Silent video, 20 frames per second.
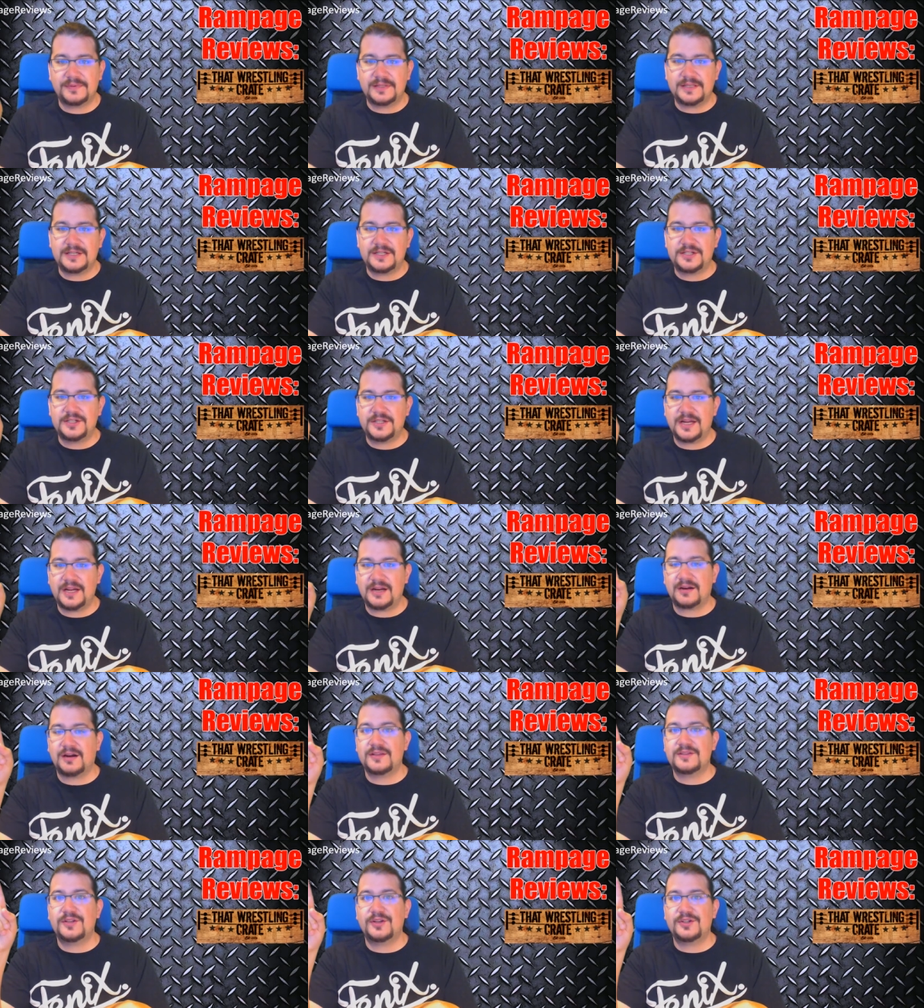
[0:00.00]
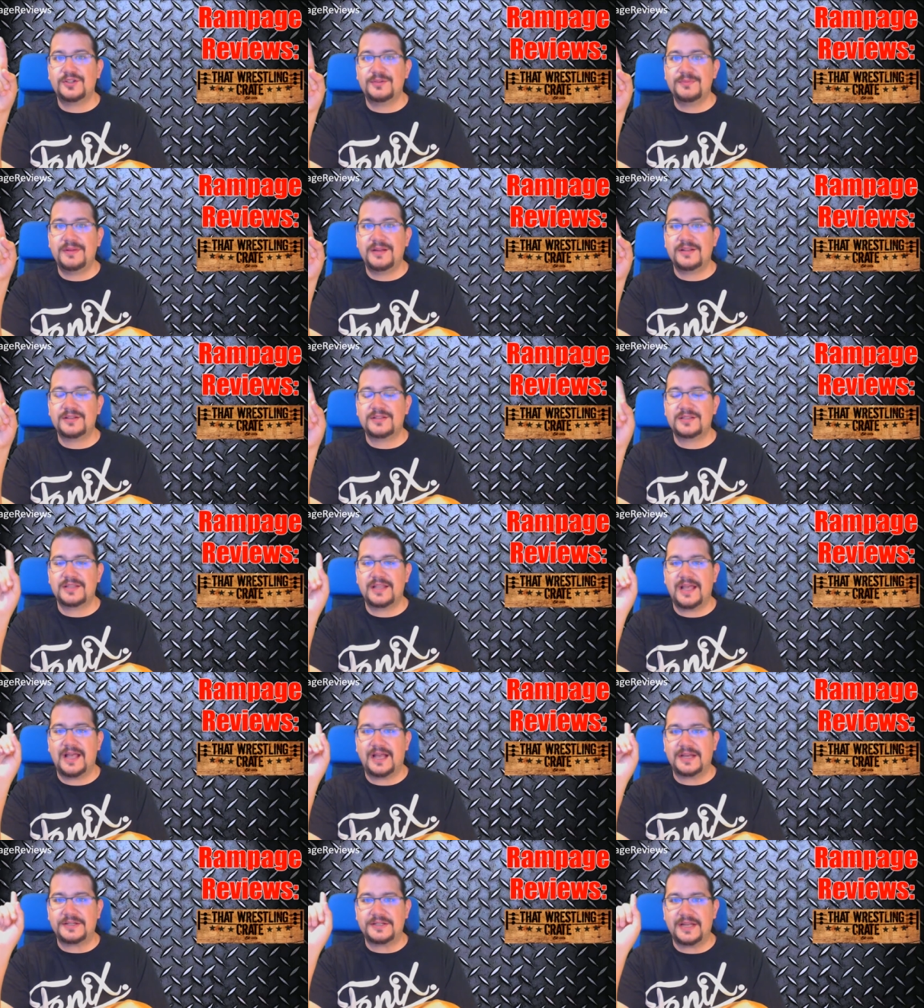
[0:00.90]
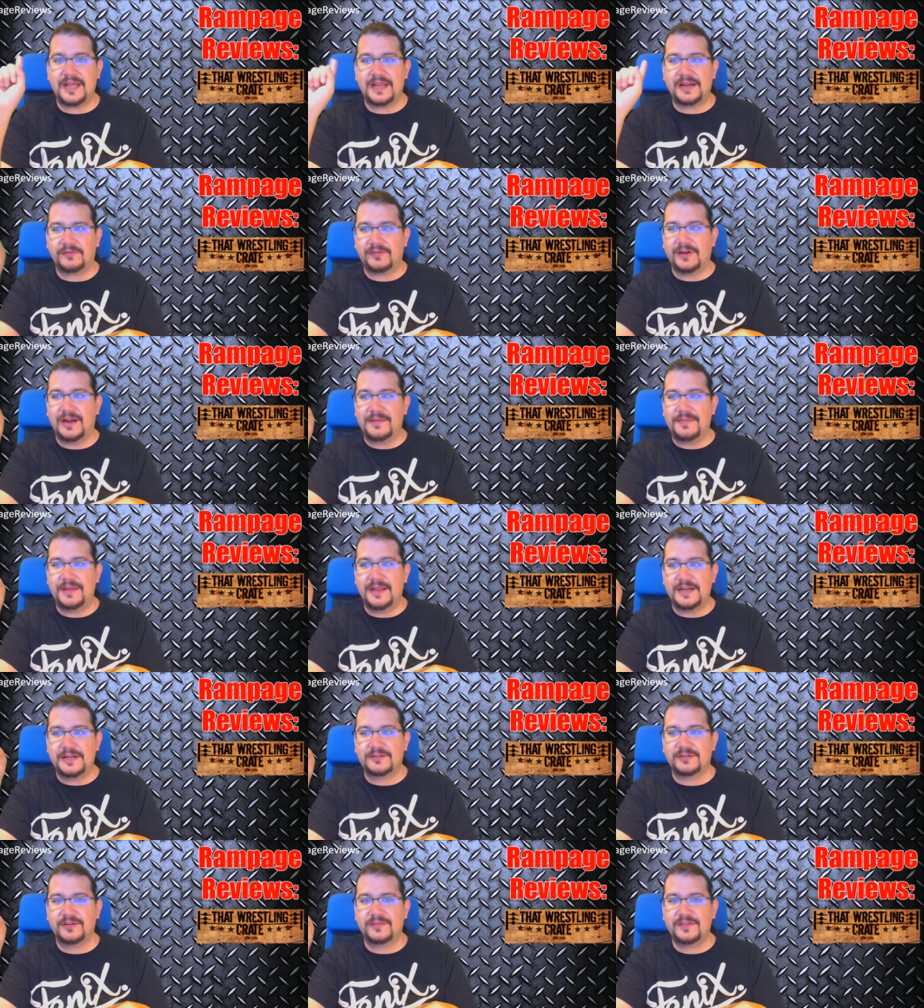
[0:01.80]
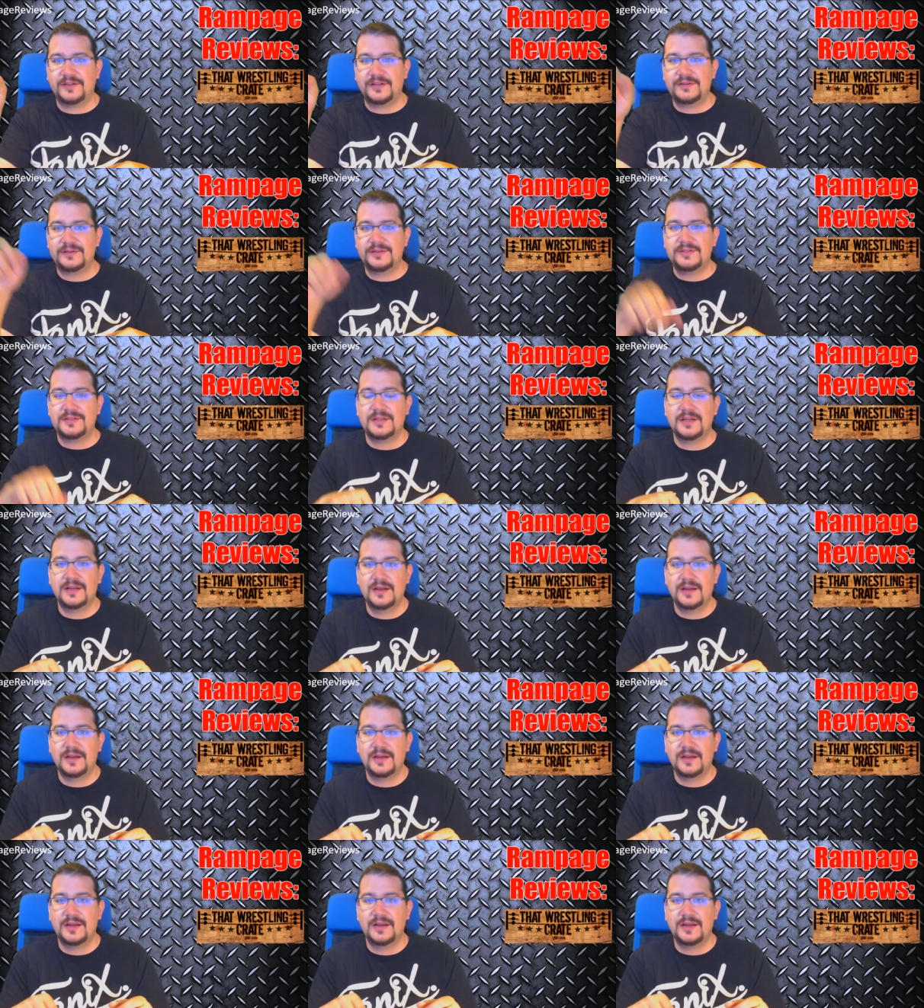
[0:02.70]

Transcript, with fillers: please share on social medias in the hashtag Page Reviews.